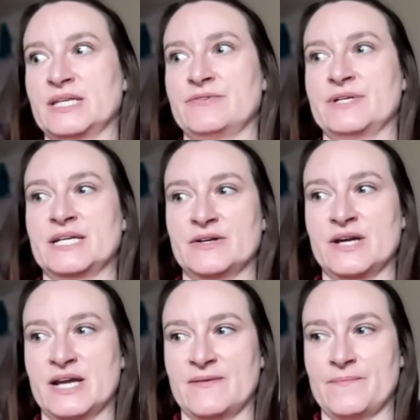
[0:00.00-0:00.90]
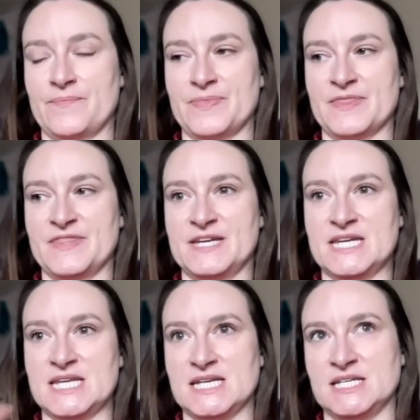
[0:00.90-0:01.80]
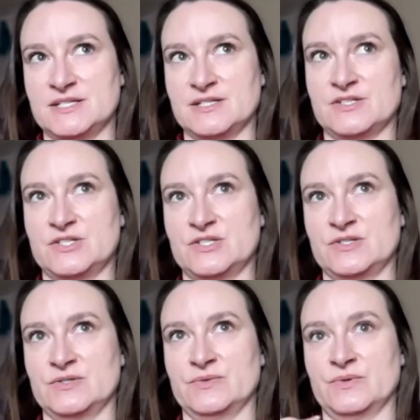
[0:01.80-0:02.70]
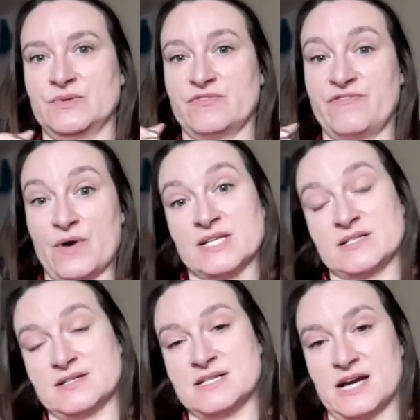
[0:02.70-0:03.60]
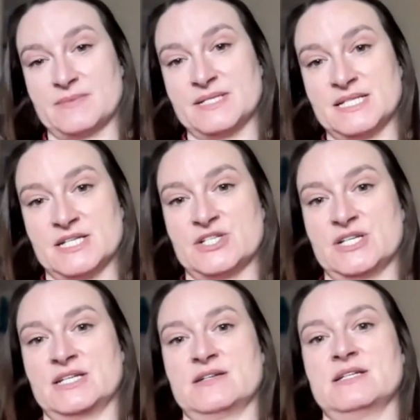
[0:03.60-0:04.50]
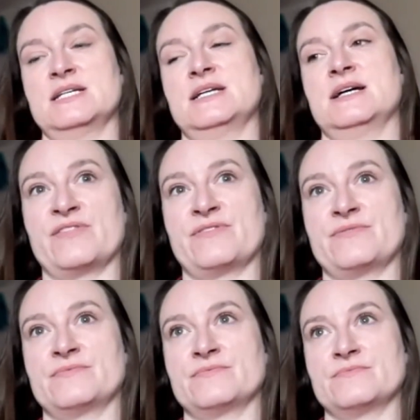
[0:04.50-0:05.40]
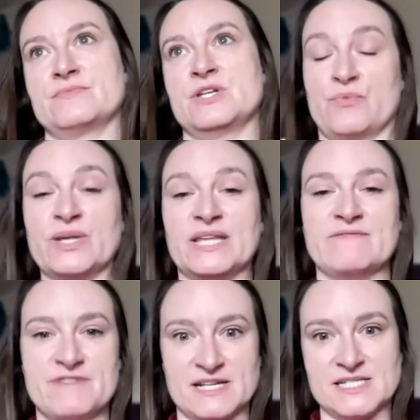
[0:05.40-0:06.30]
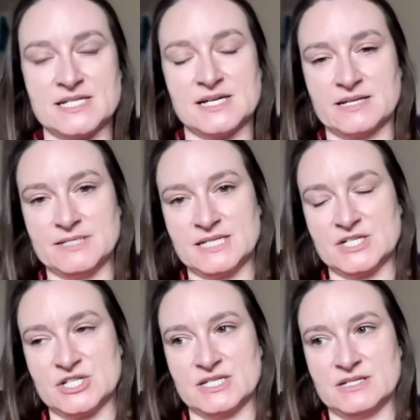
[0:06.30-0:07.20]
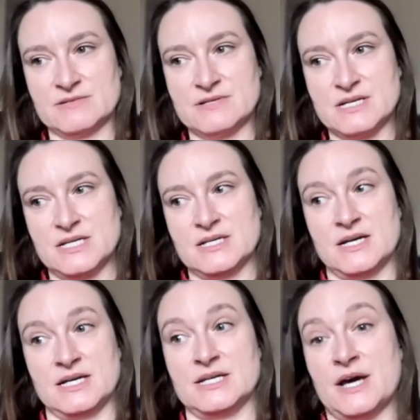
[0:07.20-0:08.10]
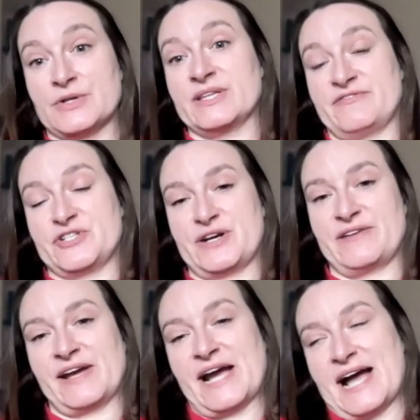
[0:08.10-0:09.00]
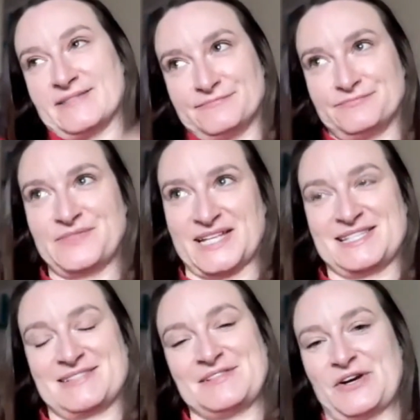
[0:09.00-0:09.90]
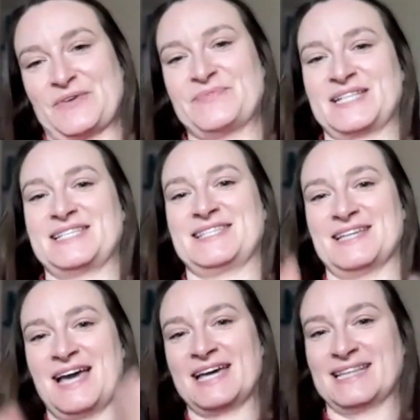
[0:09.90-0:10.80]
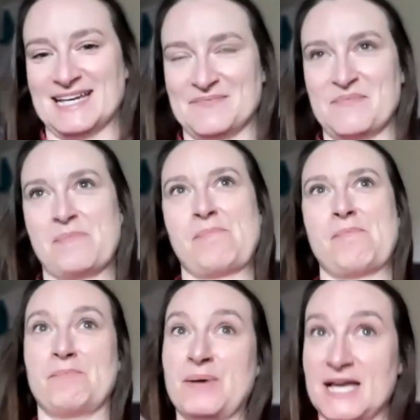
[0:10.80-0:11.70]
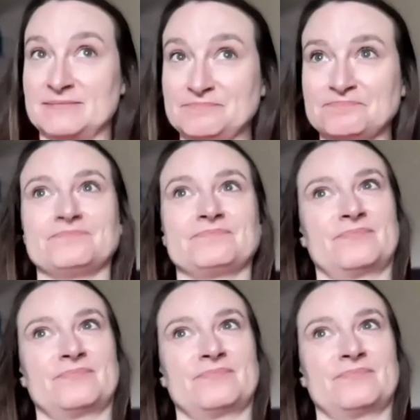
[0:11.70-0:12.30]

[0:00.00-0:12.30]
to really reiterate the need to focus on documentation with, really invest in documentation, not only for generative AI, that's the headline, but,